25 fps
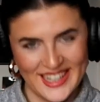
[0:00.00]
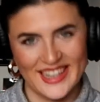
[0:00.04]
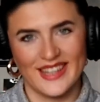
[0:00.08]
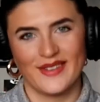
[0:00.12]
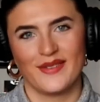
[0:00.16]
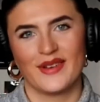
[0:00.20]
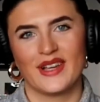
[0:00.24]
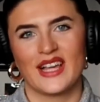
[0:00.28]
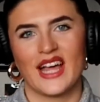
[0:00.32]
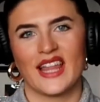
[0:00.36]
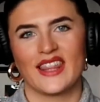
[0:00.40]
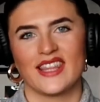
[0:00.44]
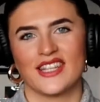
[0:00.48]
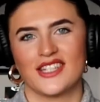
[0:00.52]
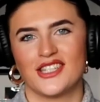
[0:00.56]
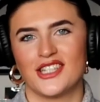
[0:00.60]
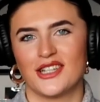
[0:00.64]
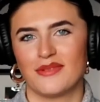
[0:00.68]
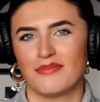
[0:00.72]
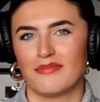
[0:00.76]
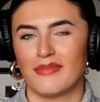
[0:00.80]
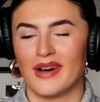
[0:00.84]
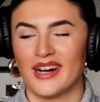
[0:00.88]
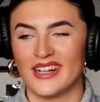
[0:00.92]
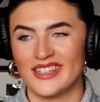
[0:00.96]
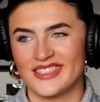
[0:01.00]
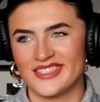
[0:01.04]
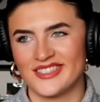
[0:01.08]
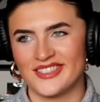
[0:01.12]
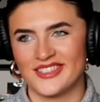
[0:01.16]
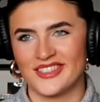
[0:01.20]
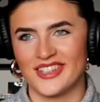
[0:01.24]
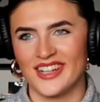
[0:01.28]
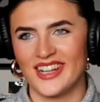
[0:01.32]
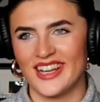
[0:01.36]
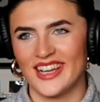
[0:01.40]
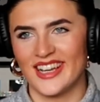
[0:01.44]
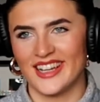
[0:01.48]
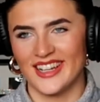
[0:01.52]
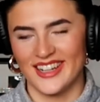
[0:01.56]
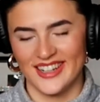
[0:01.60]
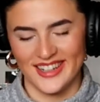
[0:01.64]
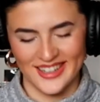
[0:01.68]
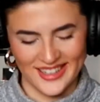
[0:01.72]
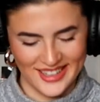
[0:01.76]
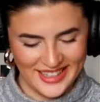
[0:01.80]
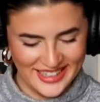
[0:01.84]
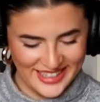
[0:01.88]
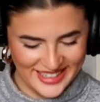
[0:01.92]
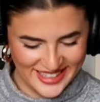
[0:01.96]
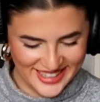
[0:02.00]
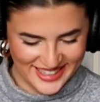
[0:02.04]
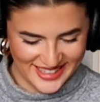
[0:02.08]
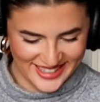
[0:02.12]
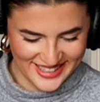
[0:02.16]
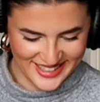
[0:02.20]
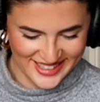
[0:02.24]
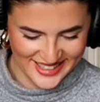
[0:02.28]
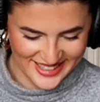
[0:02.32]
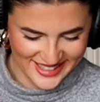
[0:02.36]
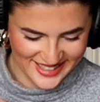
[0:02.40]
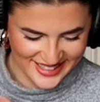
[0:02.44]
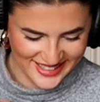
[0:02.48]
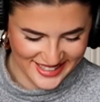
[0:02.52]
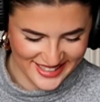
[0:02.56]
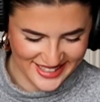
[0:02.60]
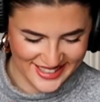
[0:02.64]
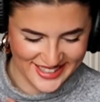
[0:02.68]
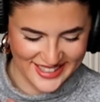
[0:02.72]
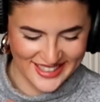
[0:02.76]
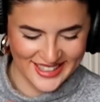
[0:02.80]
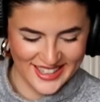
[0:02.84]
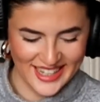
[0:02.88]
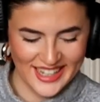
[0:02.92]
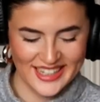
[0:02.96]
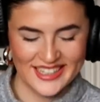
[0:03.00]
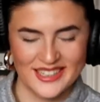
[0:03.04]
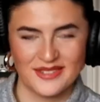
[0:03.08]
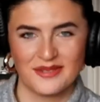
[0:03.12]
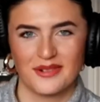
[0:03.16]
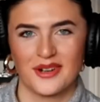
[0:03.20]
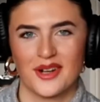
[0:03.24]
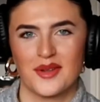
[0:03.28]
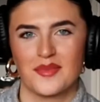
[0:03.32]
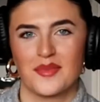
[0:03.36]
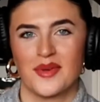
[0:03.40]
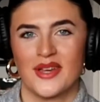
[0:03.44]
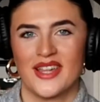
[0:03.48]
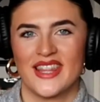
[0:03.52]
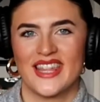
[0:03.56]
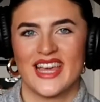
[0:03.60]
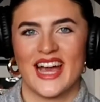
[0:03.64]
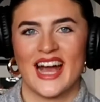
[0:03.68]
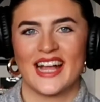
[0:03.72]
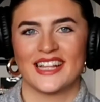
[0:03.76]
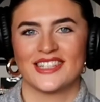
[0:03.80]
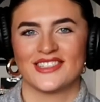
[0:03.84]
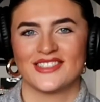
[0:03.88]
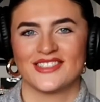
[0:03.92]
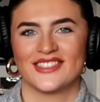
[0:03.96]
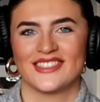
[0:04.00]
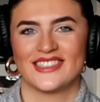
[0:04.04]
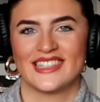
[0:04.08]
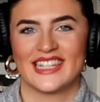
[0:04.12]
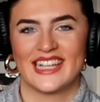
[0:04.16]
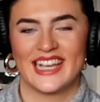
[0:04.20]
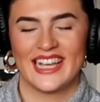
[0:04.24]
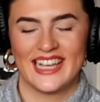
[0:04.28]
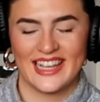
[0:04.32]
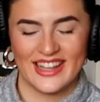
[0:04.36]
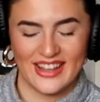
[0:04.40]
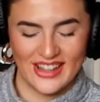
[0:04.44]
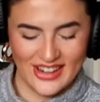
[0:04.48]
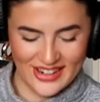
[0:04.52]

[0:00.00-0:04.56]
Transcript: Then we got the chipmunks singing. I didn't want to put the actual singing